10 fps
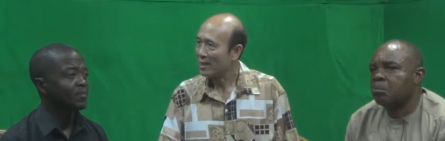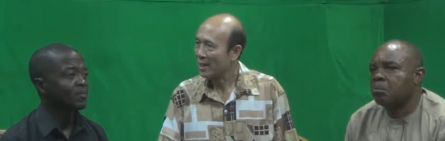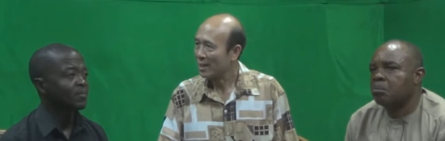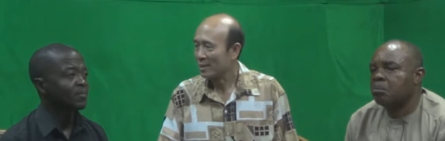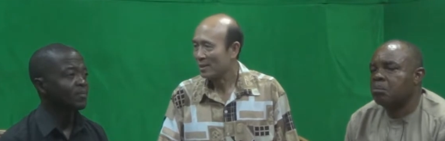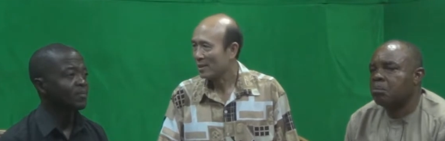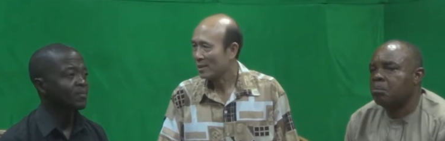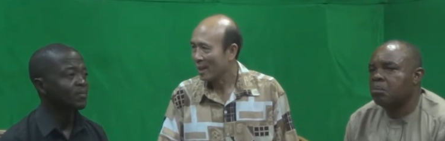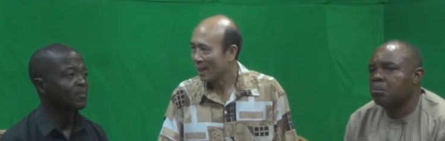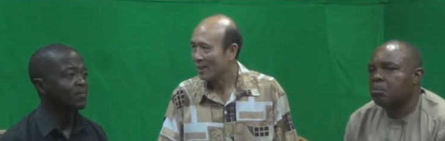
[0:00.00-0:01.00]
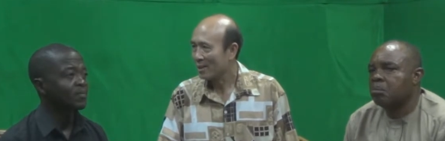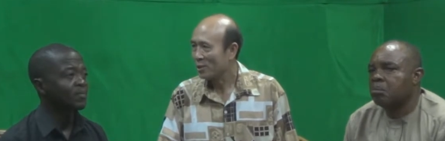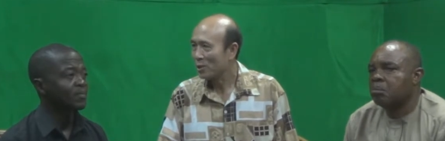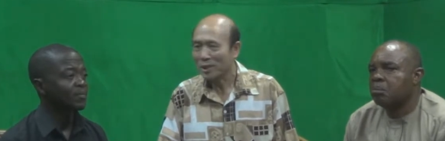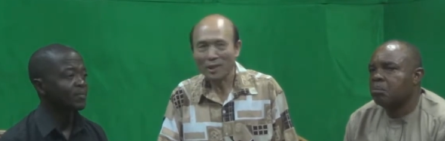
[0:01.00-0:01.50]
Speaker 1: said, God,
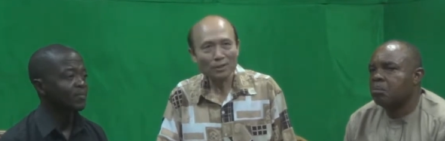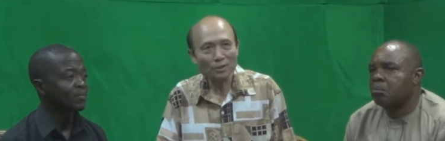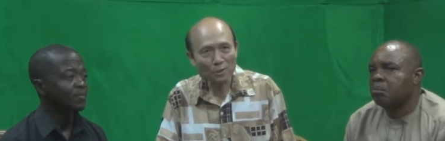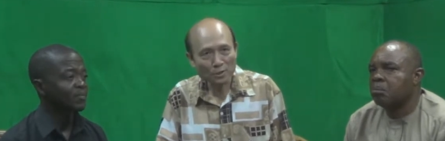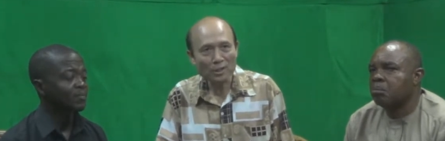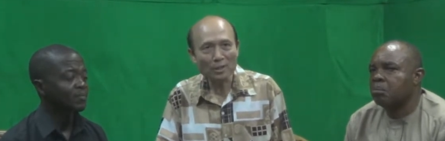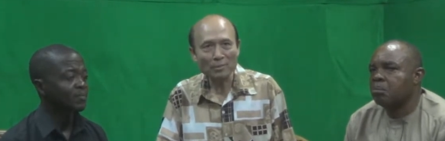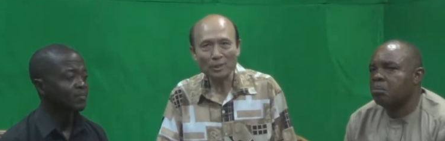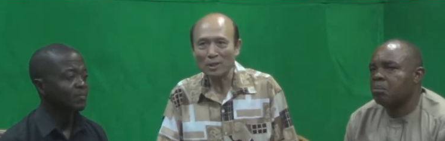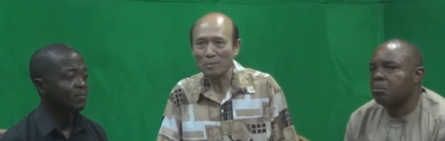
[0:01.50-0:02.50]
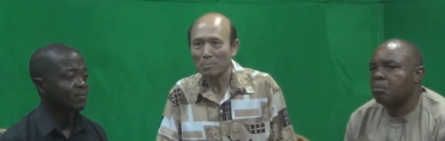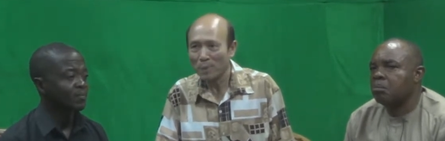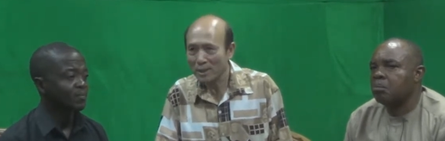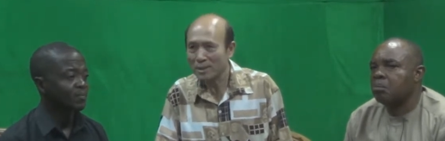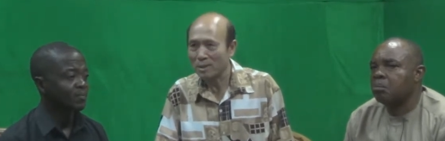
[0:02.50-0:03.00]
you can use them, you can
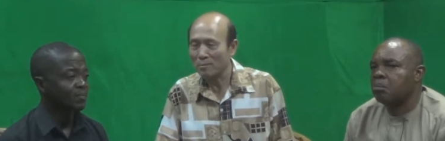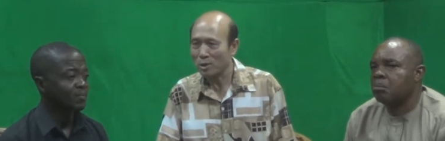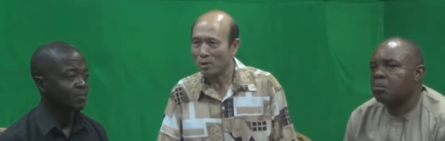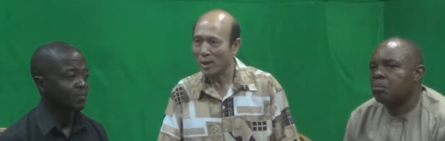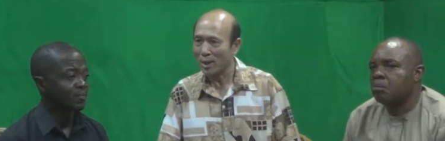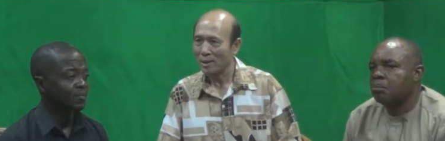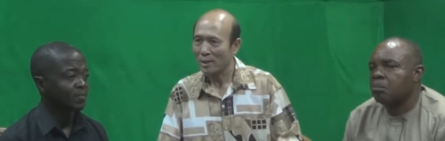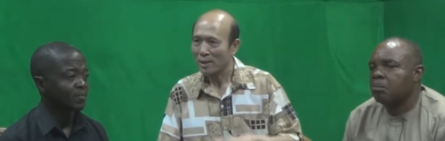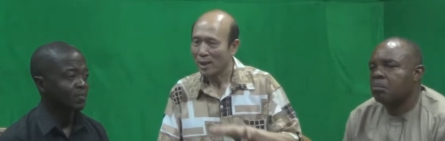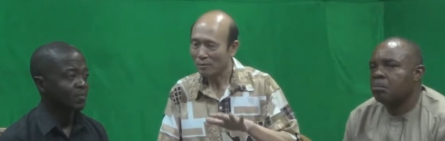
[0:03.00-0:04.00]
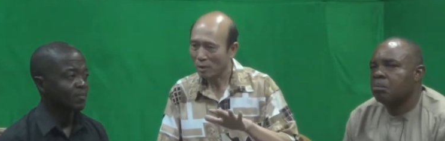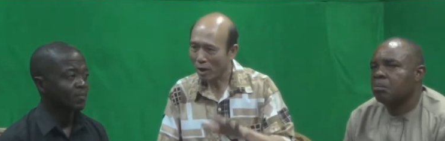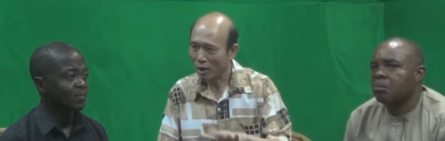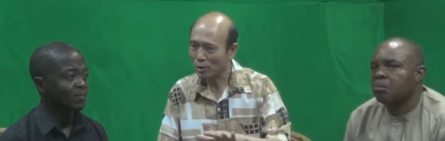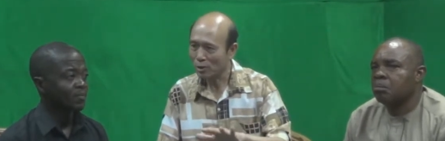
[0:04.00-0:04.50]
bless them. So I have the
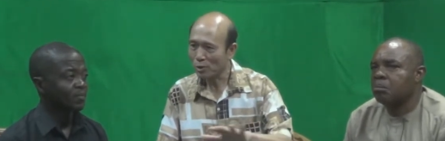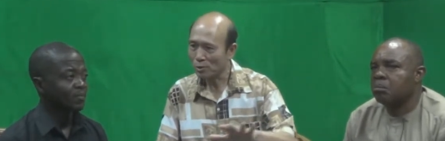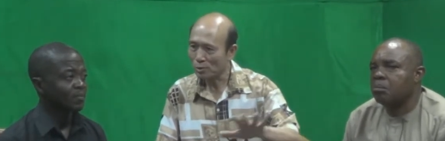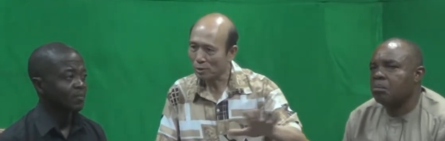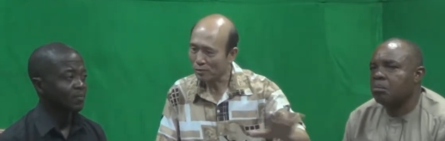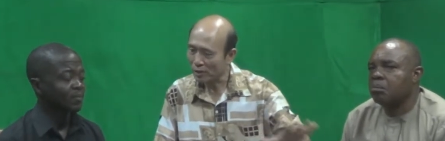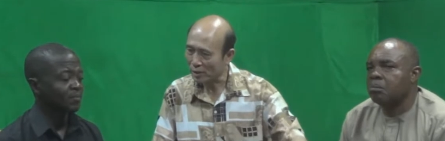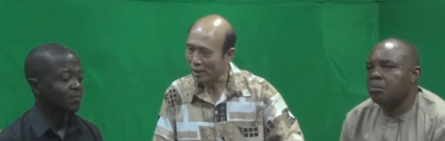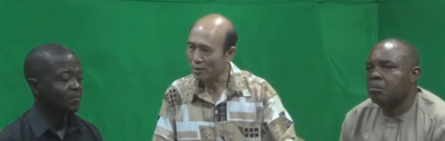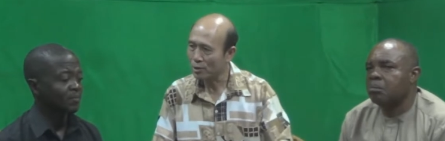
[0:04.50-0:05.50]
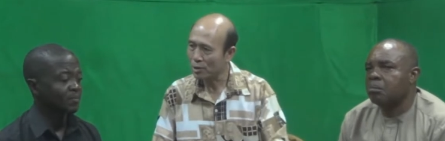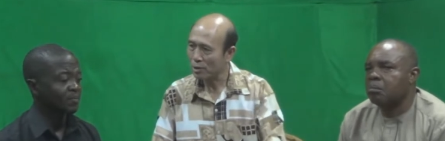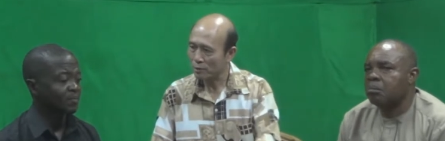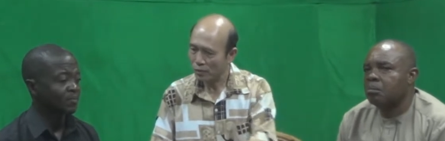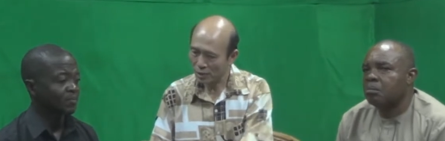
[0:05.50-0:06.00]
heart to go to different
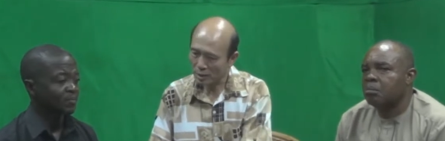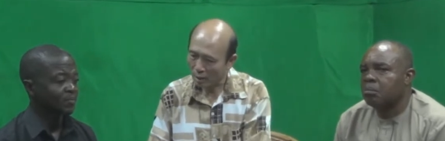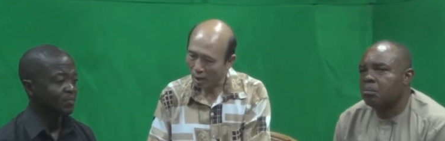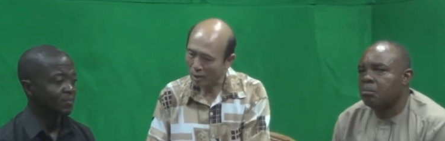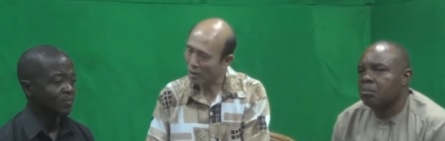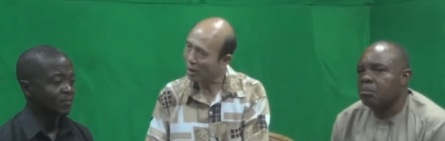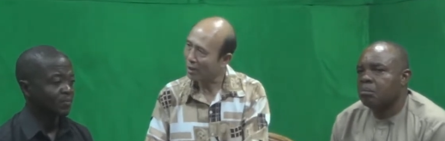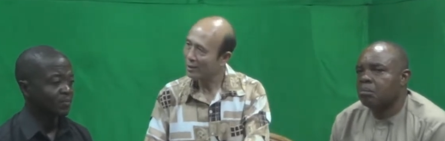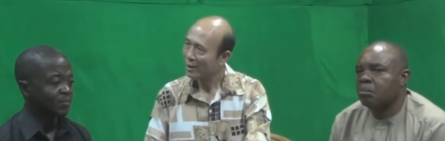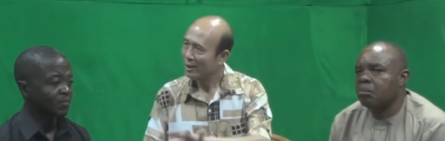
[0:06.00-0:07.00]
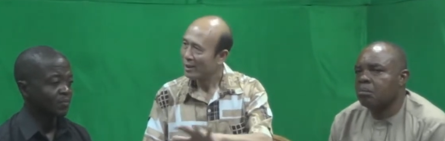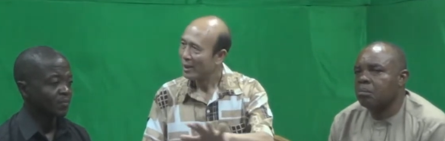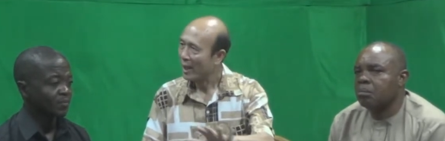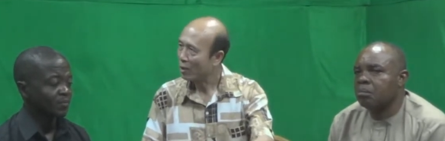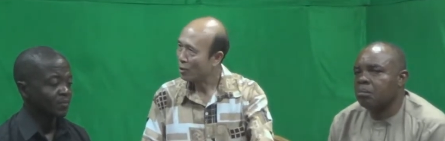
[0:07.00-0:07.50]
countries, first in Hong Kong,
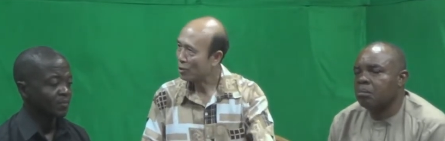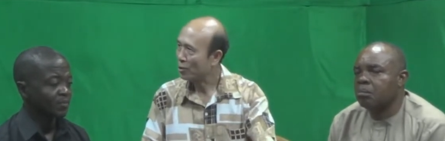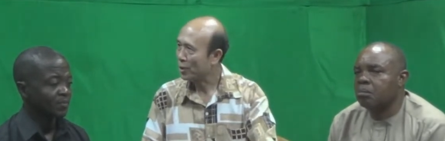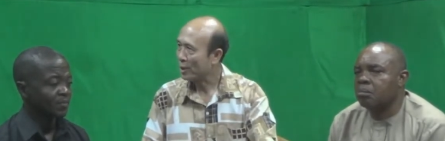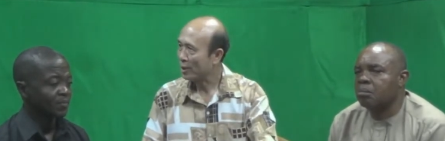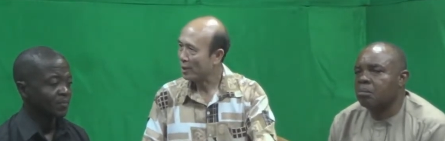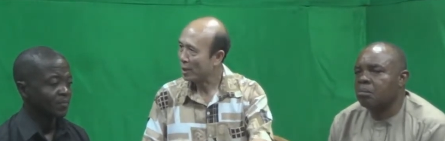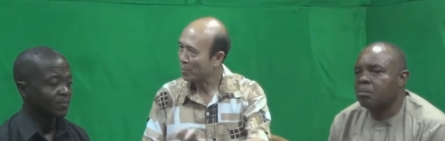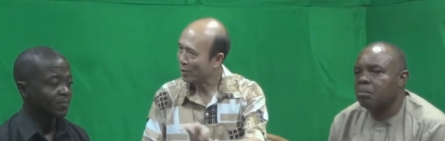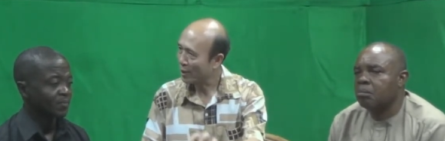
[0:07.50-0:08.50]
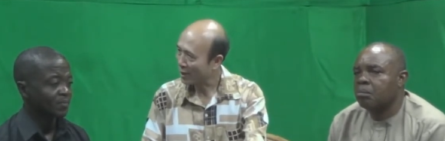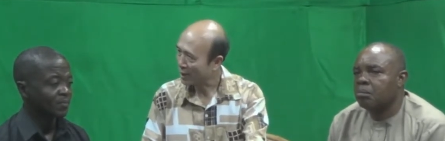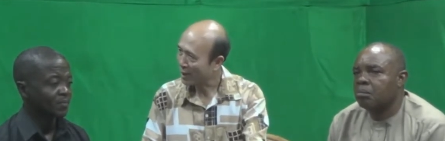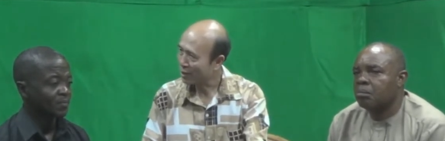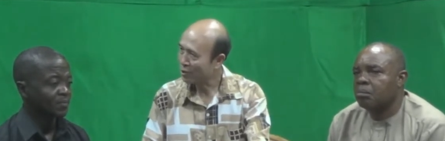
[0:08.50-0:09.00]
and also in a neighboring
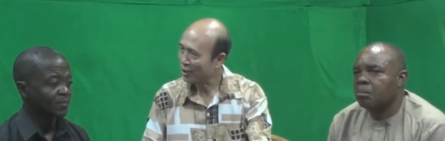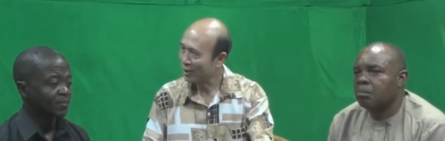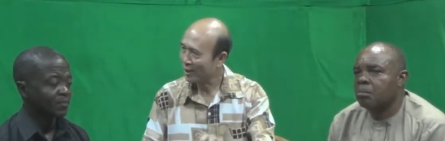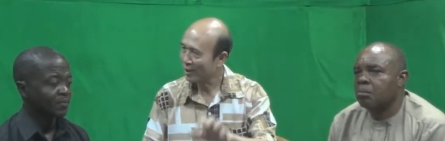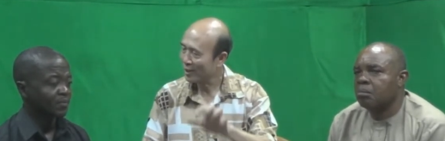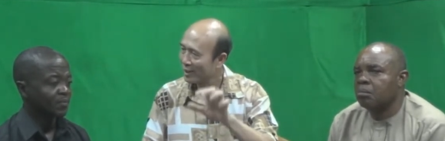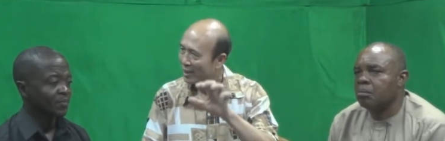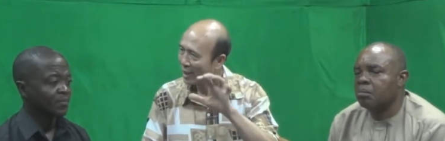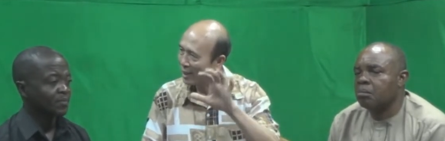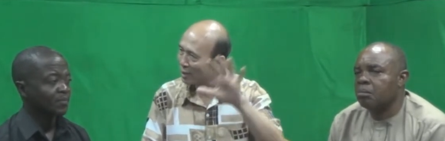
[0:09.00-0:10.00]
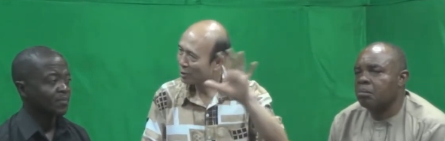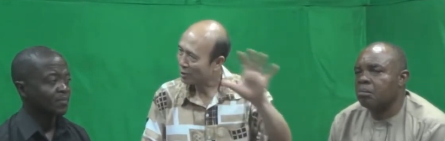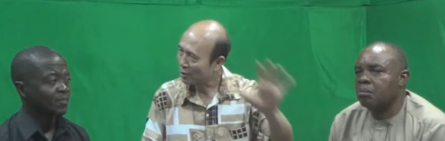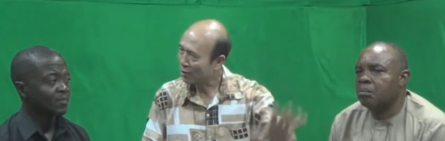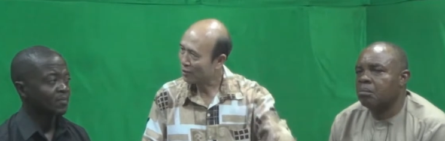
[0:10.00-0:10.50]
country there, and then go
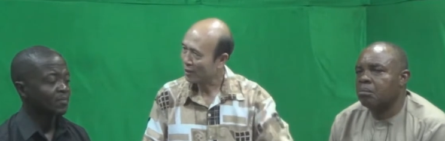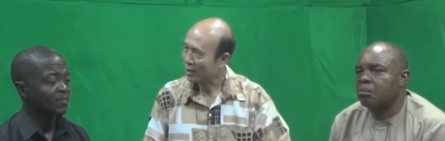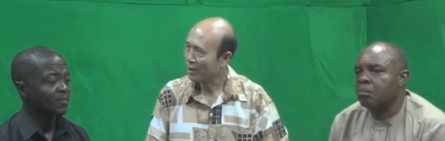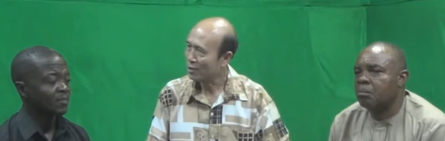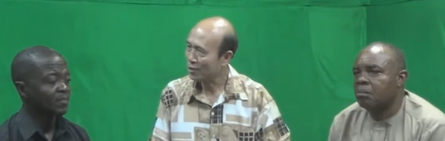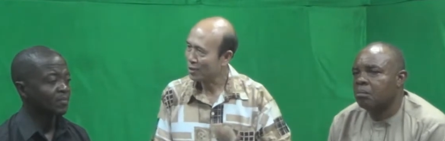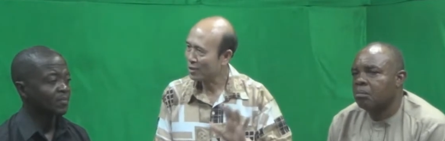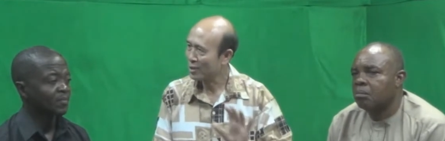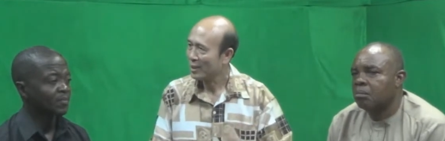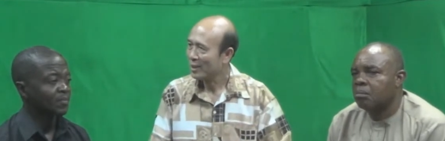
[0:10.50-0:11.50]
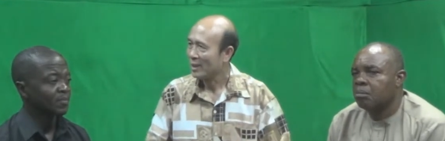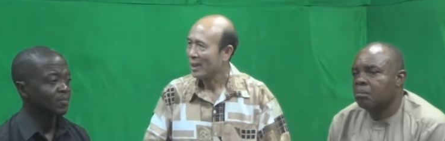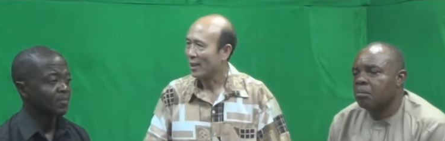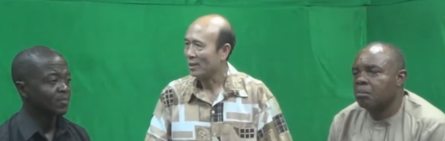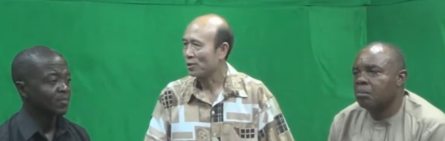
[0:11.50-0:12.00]
to different countries
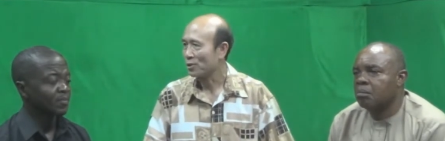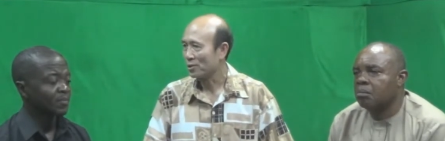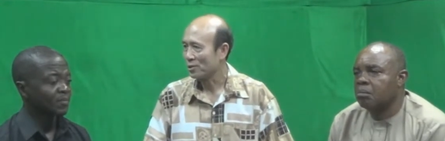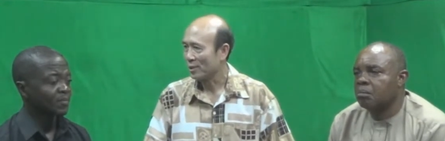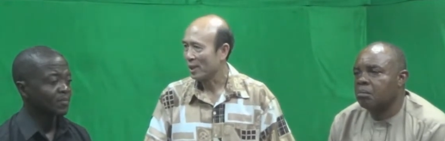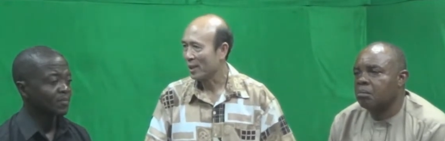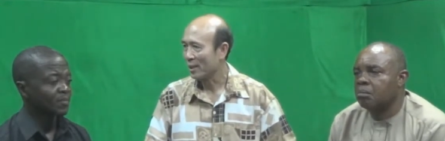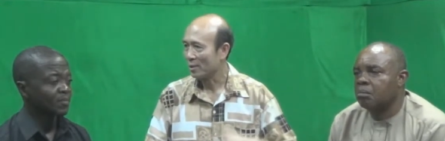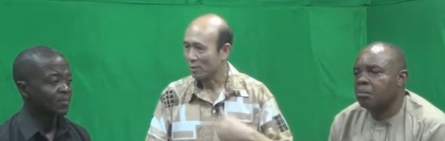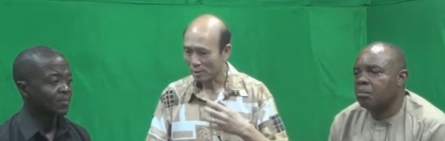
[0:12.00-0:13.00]
uh, to uh,